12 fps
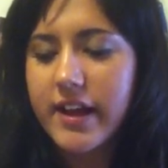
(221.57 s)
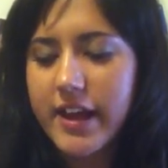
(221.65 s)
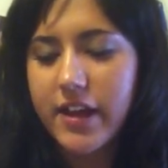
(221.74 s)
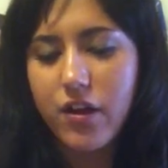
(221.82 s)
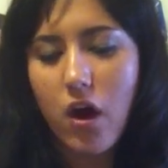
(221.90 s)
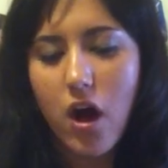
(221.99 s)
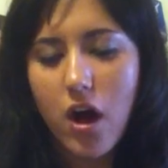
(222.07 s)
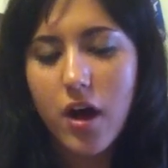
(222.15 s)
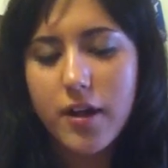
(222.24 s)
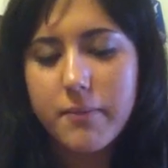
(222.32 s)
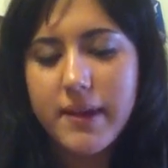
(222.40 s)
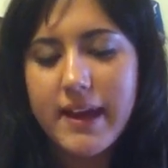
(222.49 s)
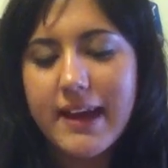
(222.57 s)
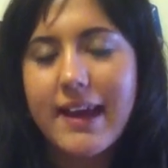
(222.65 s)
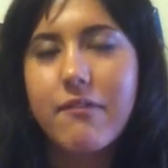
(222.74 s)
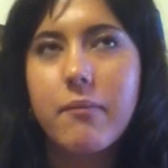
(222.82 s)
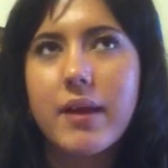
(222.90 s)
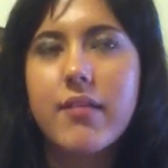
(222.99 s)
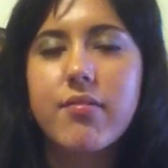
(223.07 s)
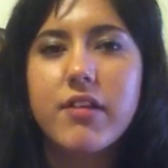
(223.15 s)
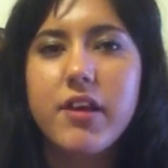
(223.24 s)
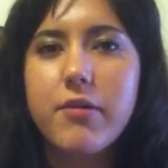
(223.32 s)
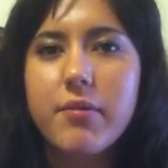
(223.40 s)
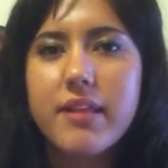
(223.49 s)
He called me, I gave him
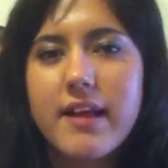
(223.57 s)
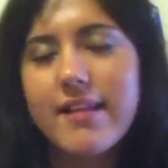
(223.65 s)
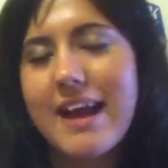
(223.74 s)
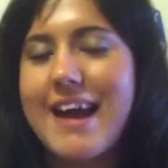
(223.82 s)
excuses,